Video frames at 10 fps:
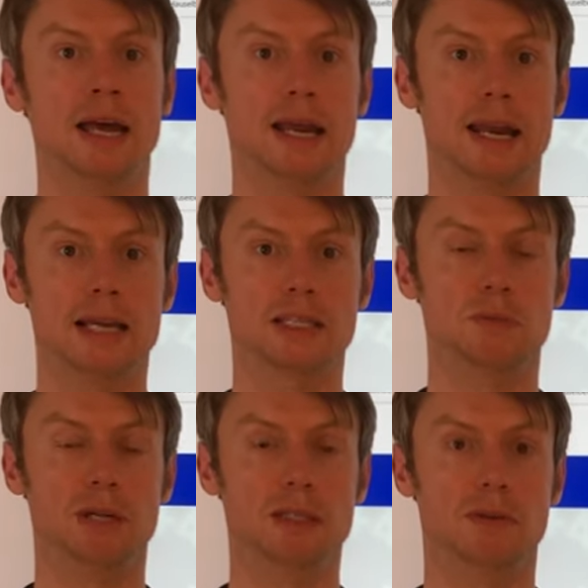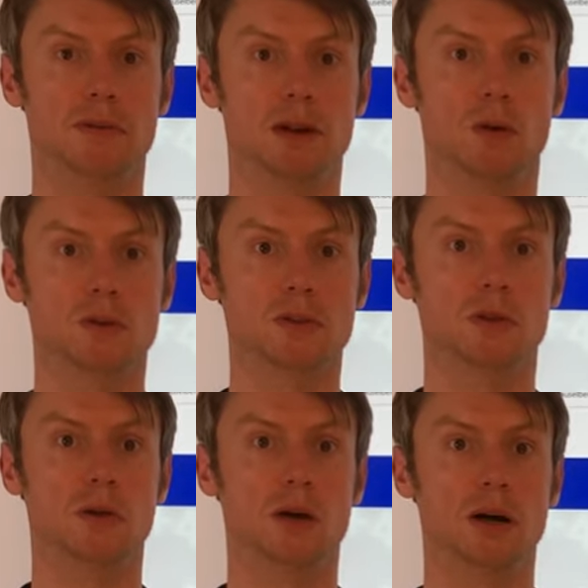next weeks we will
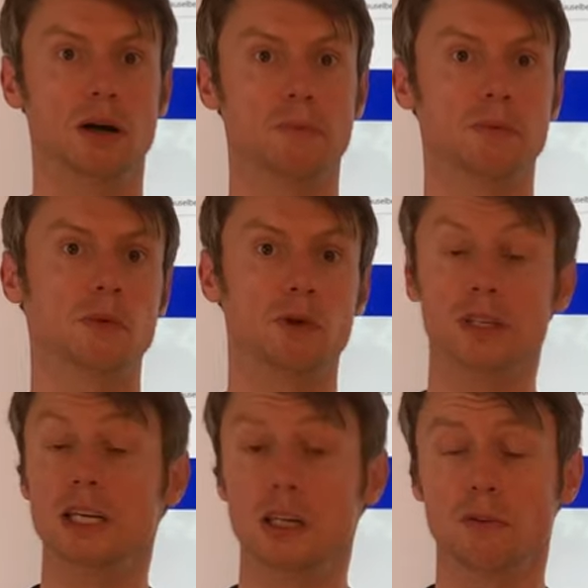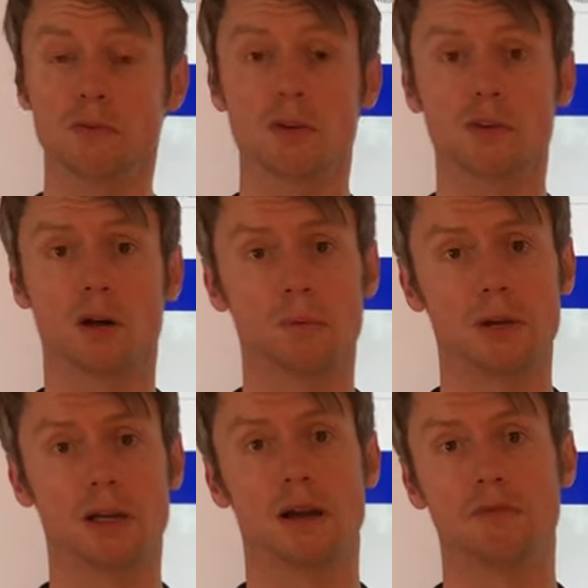also continue with this
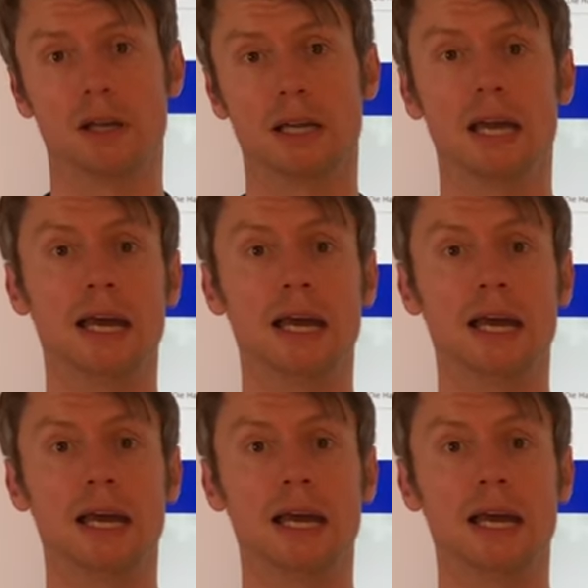topic. I think